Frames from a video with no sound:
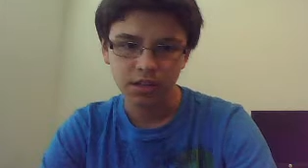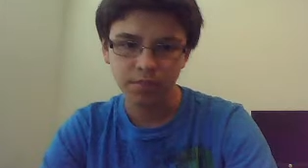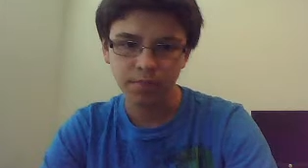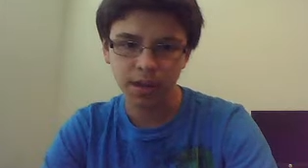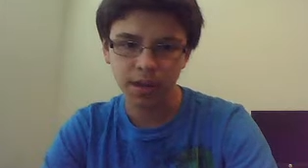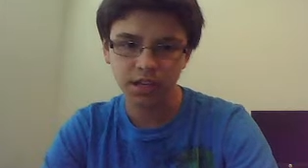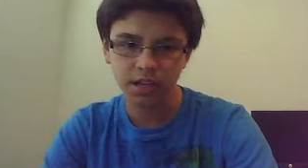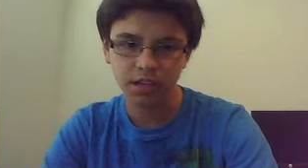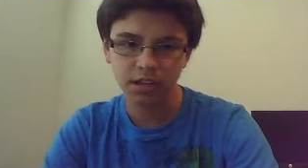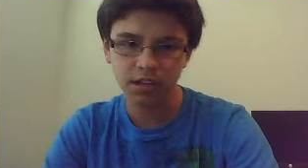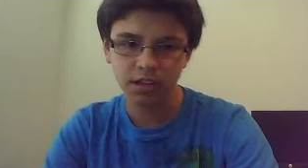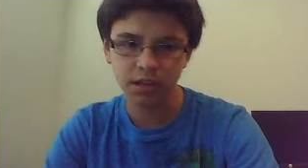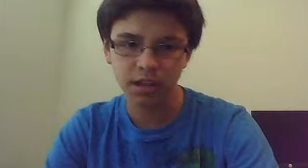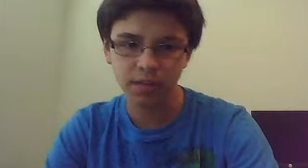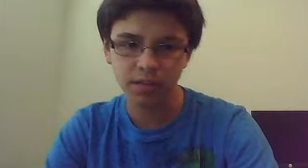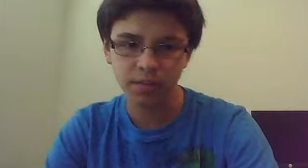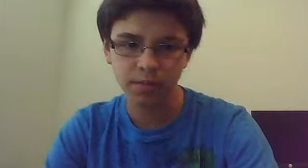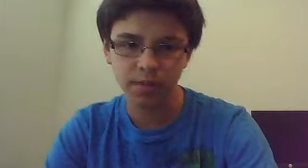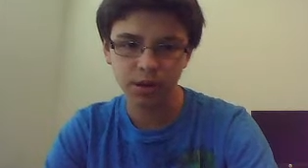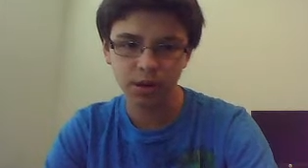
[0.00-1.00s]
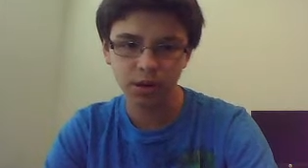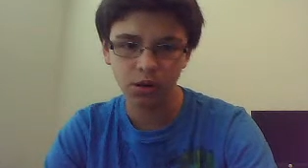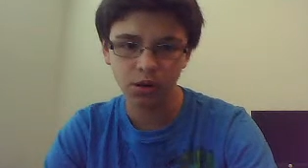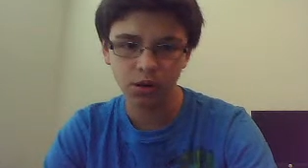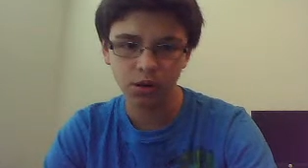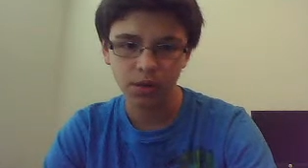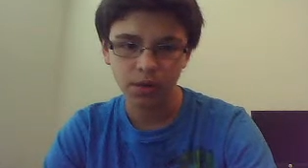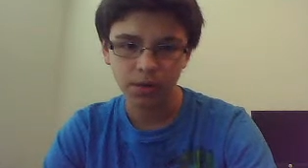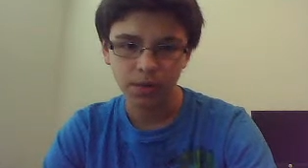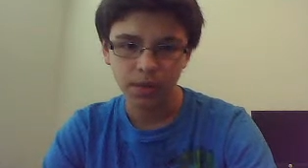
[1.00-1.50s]
basically in the
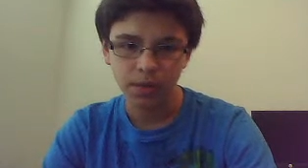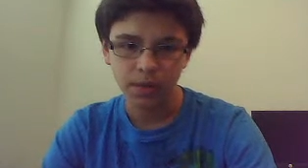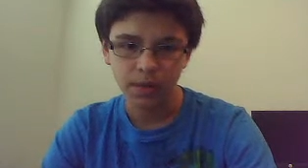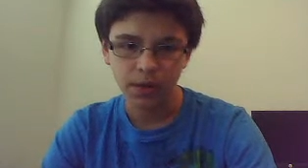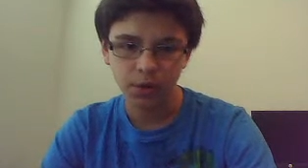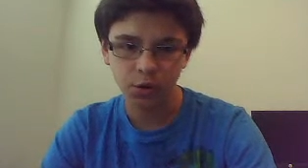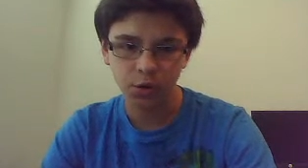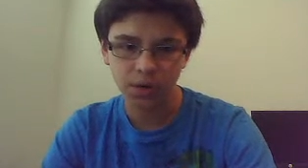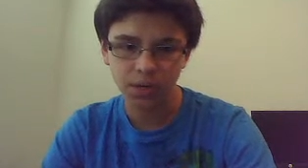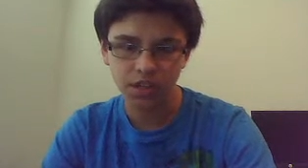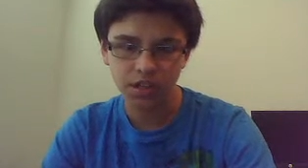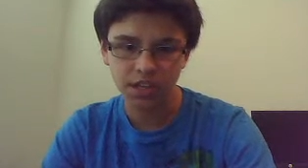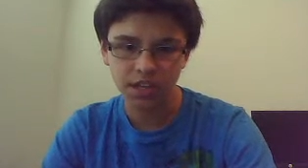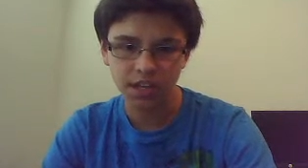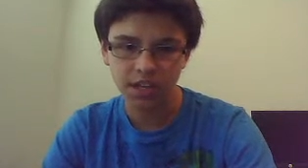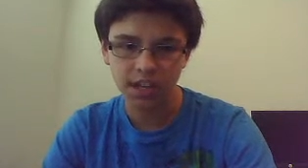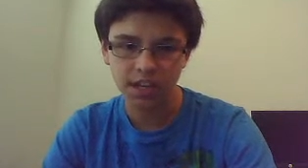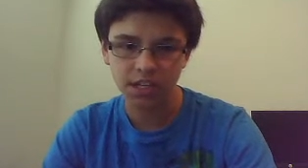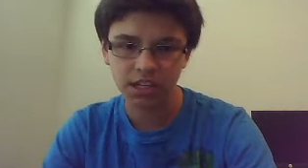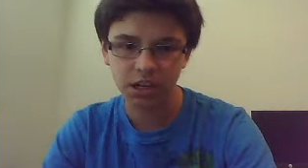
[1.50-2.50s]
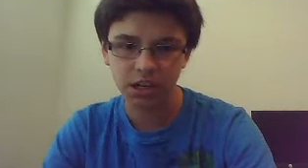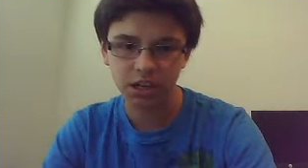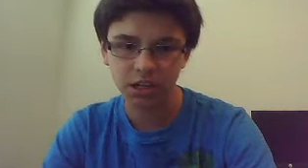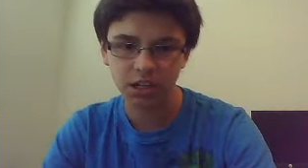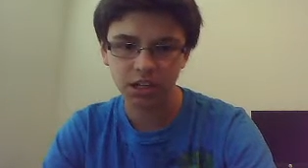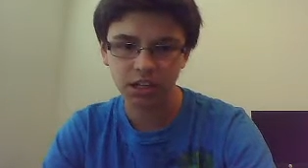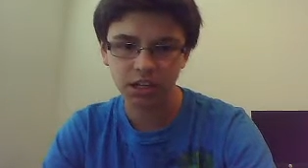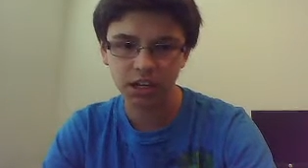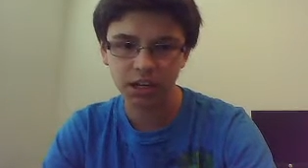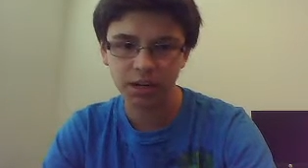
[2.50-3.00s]
middle, Christy gets
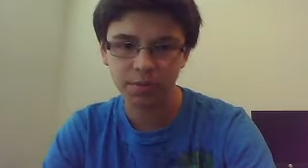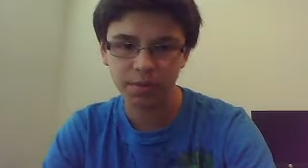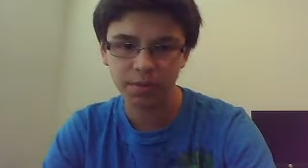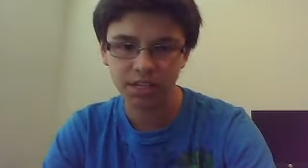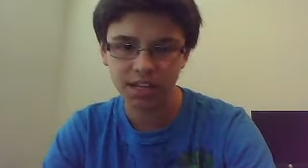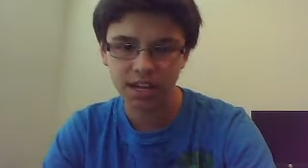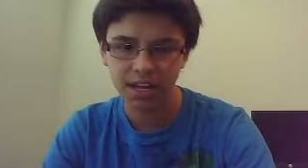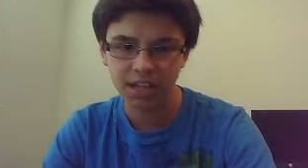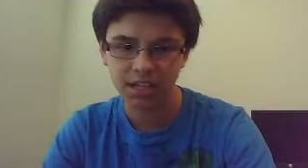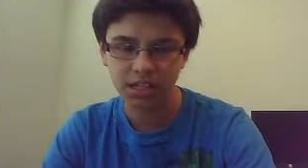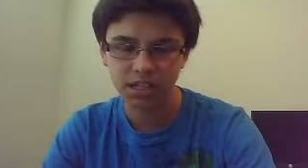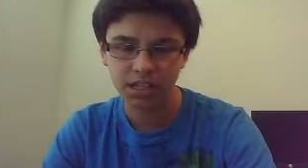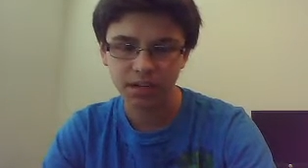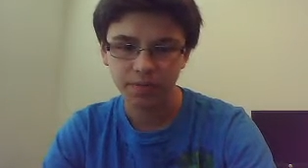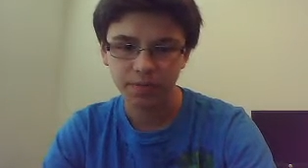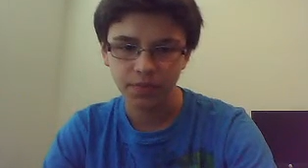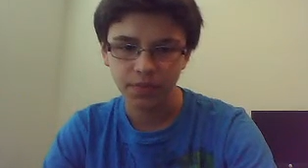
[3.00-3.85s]
possessed.